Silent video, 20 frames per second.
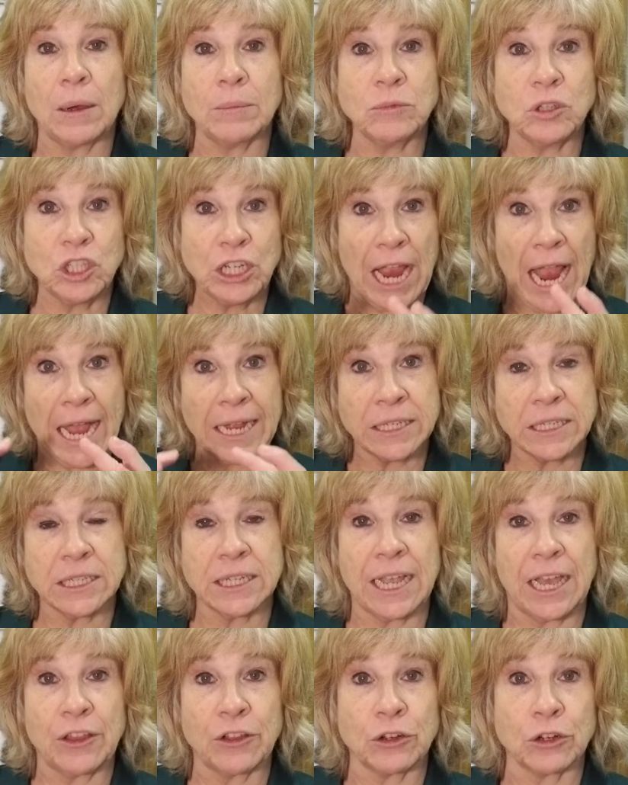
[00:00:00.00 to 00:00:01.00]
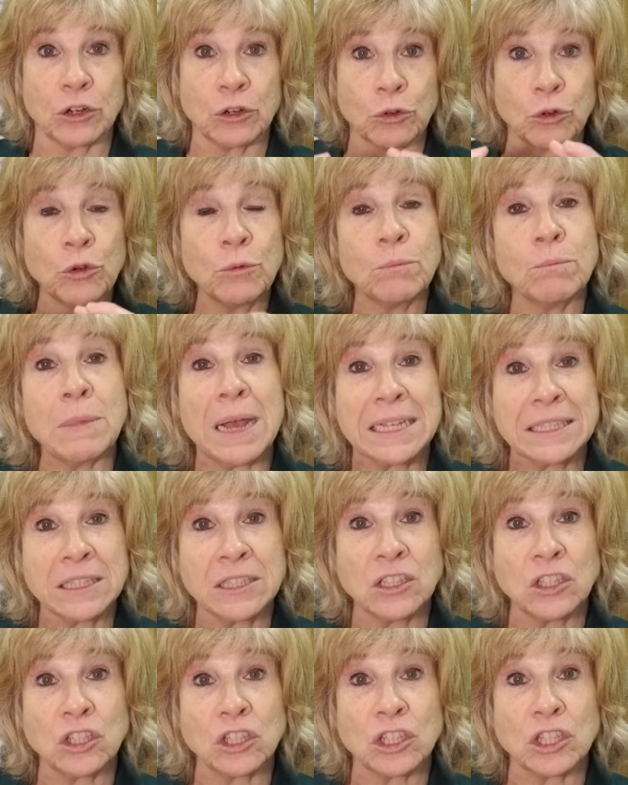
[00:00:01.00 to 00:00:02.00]
chat together, or a group
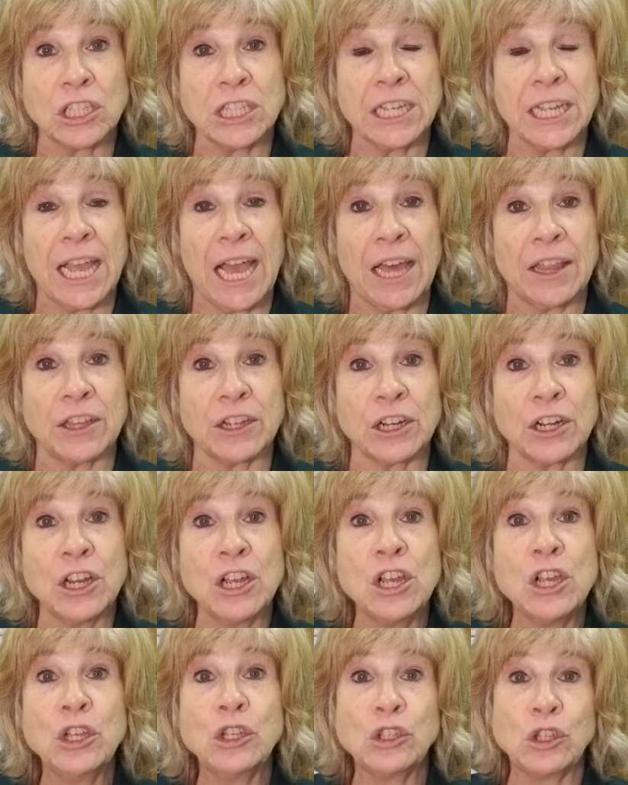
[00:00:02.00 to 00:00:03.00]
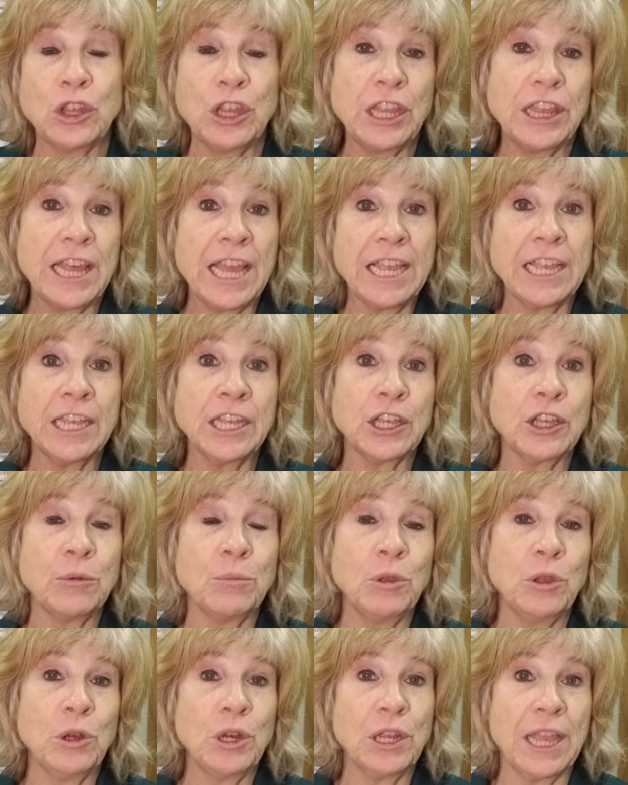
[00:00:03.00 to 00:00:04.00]
messenger together, so that they can
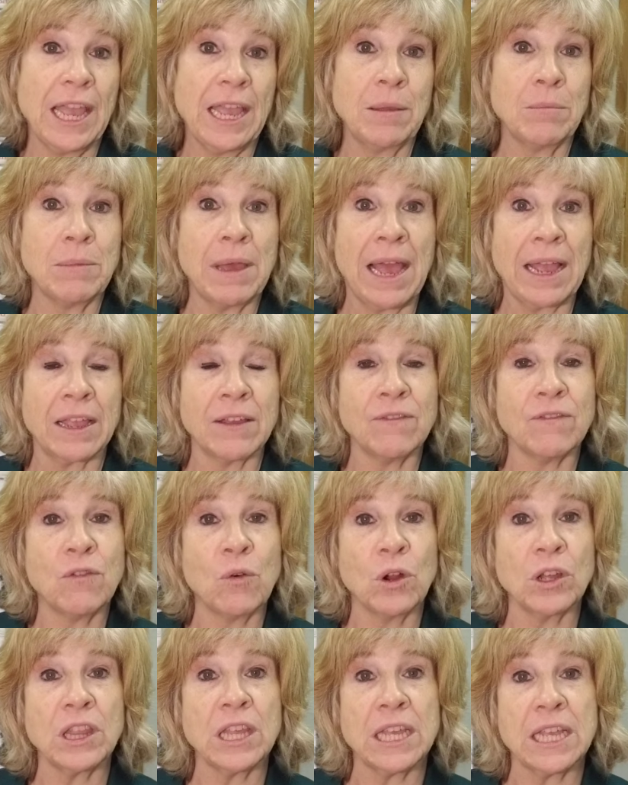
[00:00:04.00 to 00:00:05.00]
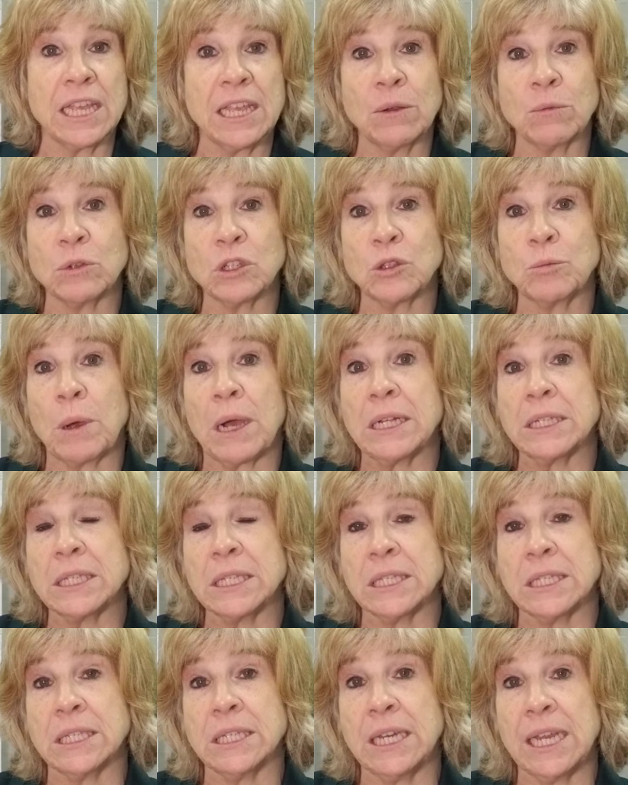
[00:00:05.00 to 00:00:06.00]
communicate back and forth and get
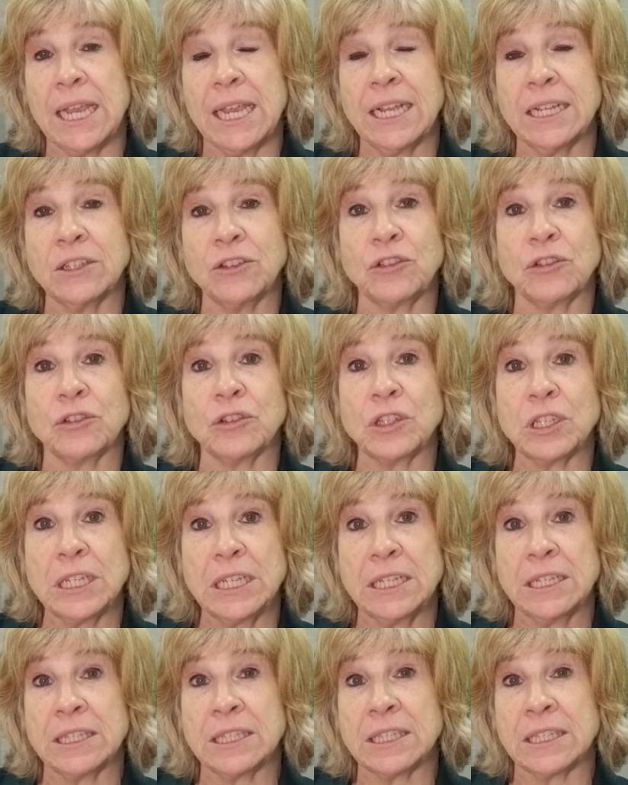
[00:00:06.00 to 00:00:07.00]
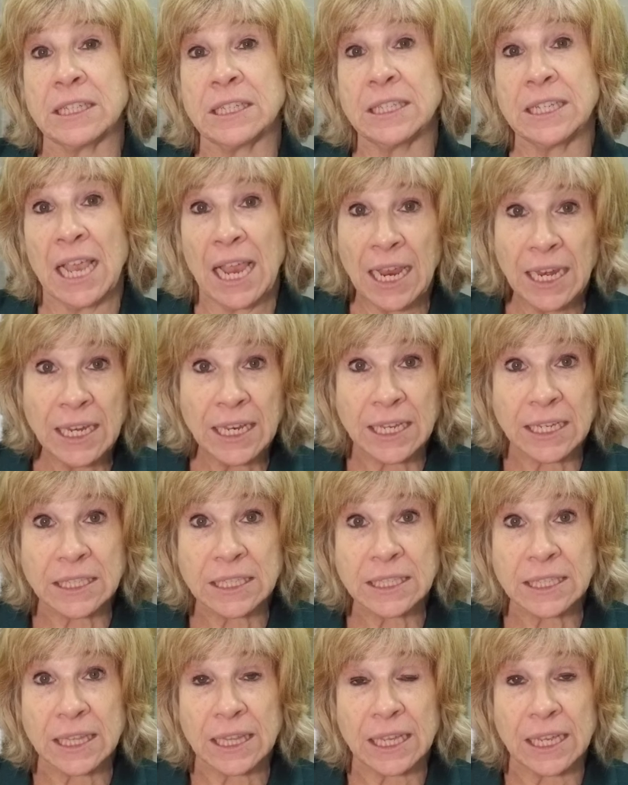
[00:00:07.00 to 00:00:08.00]
responses and answers
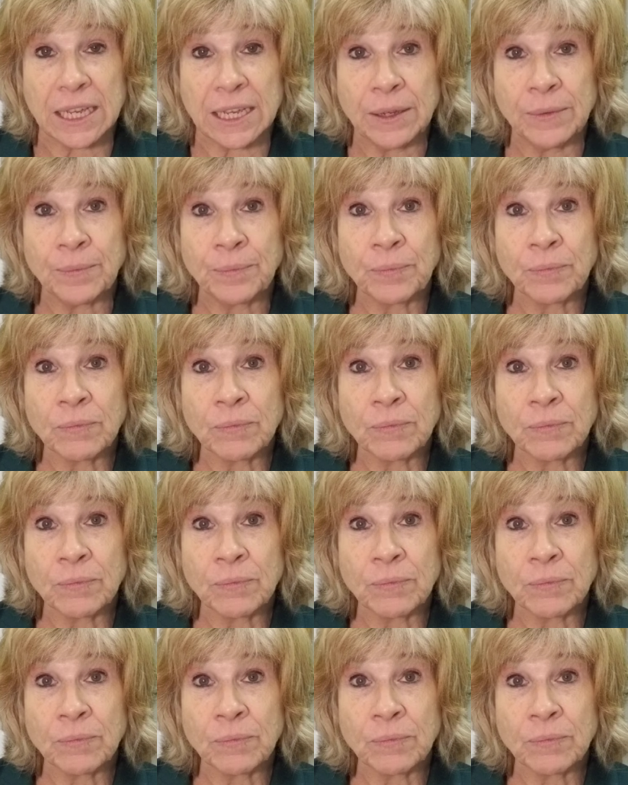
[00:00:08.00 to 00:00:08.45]
instantaneously.